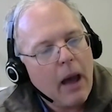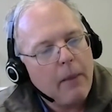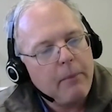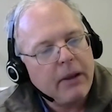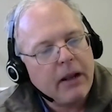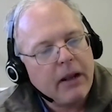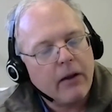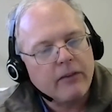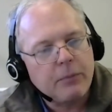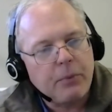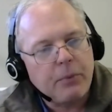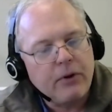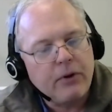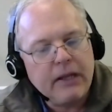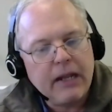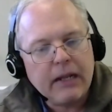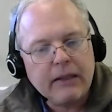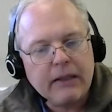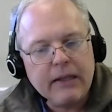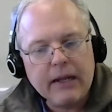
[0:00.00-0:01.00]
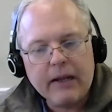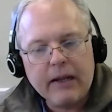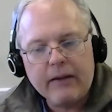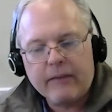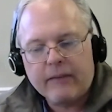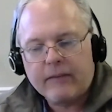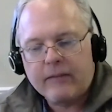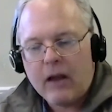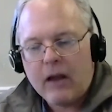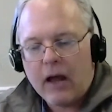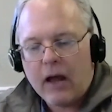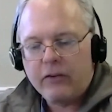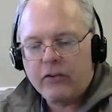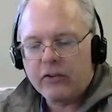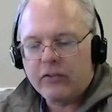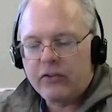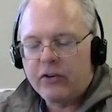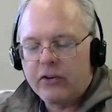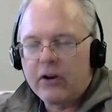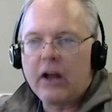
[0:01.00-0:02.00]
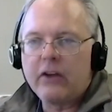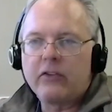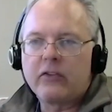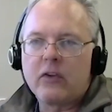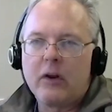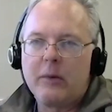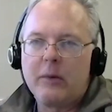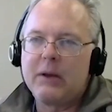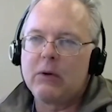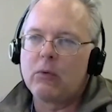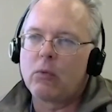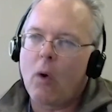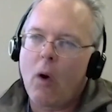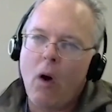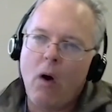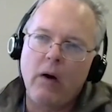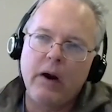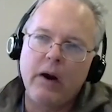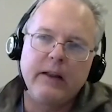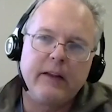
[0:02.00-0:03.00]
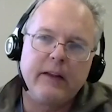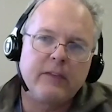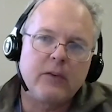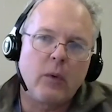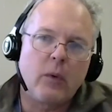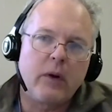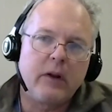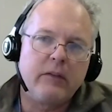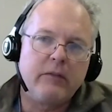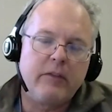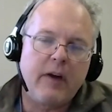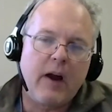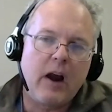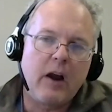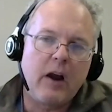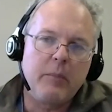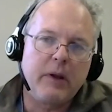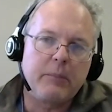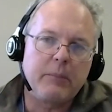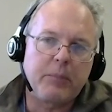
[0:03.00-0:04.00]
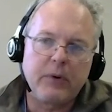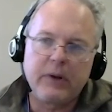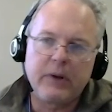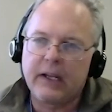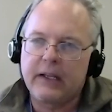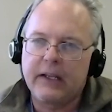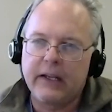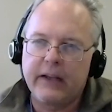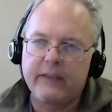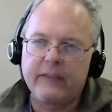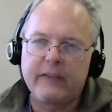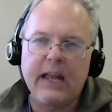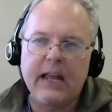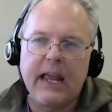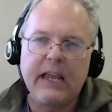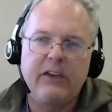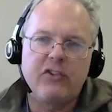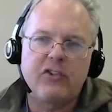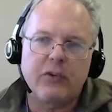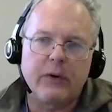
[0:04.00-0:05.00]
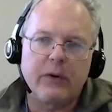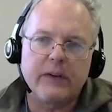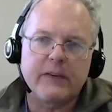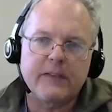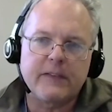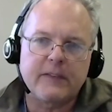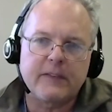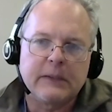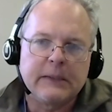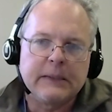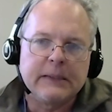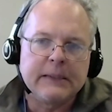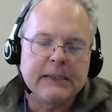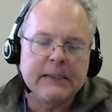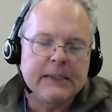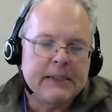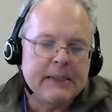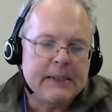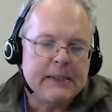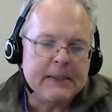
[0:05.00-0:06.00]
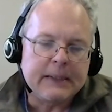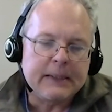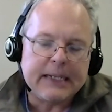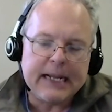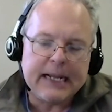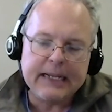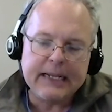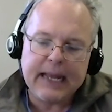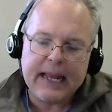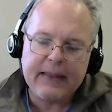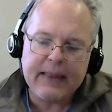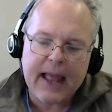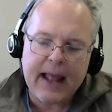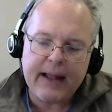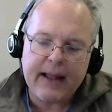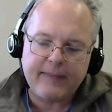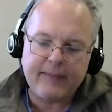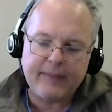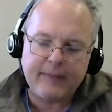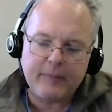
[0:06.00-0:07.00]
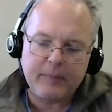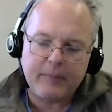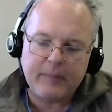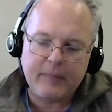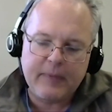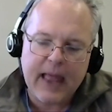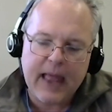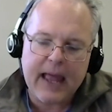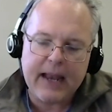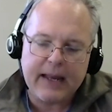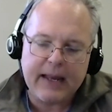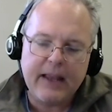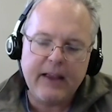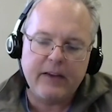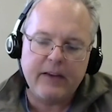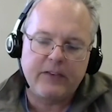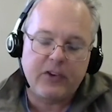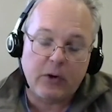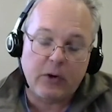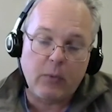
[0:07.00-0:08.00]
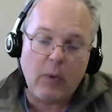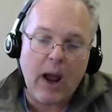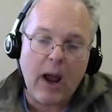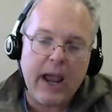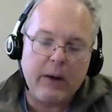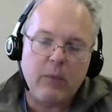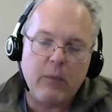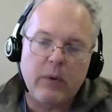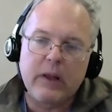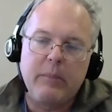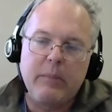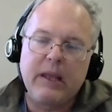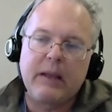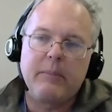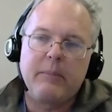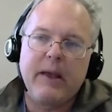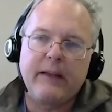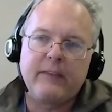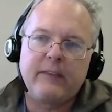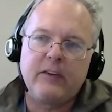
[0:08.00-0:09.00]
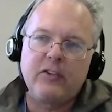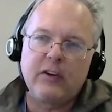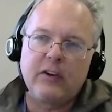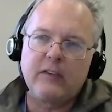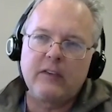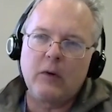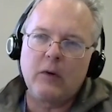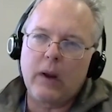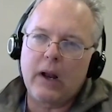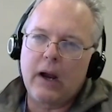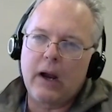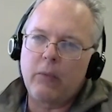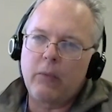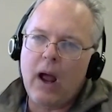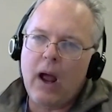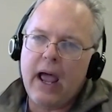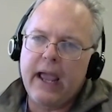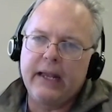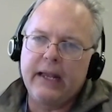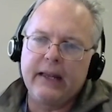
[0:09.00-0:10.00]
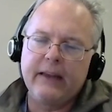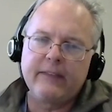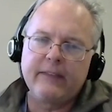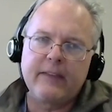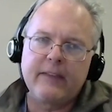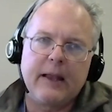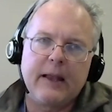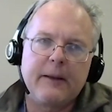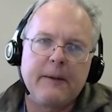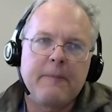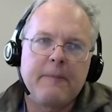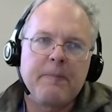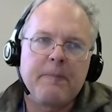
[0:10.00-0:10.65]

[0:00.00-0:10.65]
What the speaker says: Because predicting is not just, you're not just going to be wrong in this sort of environment. Predicting is dangerous. And that is, you're right, one of the big messages in what I write is that